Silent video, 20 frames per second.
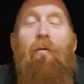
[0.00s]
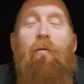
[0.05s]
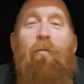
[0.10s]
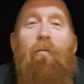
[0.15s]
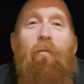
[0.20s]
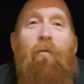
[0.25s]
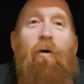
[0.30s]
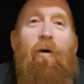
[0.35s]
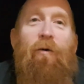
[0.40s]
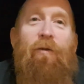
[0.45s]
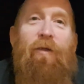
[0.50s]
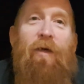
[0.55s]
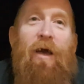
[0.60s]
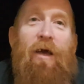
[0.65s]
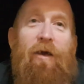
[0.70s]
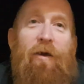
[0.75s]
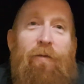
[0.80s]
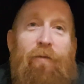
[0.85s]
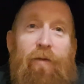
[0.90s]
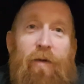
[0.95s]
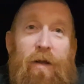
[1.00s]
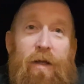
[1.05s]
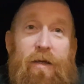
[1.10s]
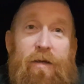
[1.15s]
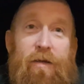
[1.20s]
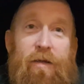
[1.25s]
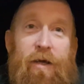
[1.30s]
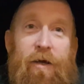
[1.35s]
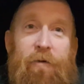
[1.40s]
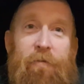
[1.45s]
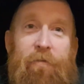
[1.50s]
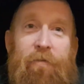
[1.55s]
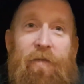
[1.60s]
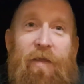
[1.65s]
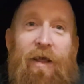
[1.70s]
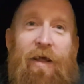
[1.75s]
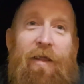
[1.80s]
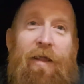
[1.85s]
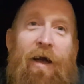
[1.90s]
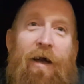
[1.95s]
Well, thank you for listening.
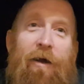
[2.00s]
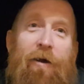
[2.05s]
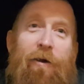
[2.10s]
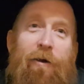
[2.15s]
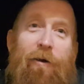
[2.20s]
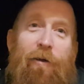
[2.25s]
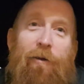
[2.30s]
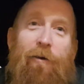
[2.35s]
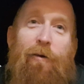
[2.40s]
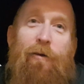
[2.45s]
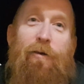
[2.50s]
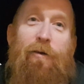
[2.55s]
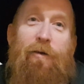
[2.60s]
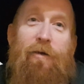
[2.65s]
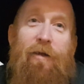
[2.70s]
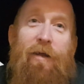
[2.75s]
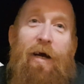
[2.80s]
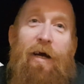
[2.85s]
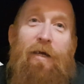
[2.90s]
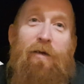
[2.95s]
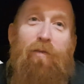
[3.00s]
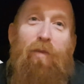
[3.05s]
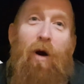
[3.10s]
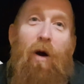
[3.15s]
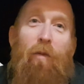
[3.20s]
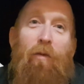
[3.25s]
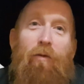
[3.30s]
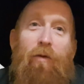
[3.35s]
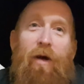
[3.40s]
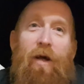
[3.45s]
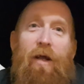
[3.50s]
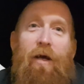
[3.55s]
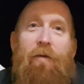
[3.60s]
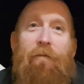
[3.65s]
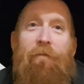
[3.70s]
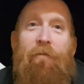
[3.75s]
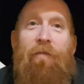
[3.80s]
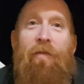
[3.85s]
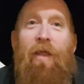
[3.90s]
That concludes today's Bible reading.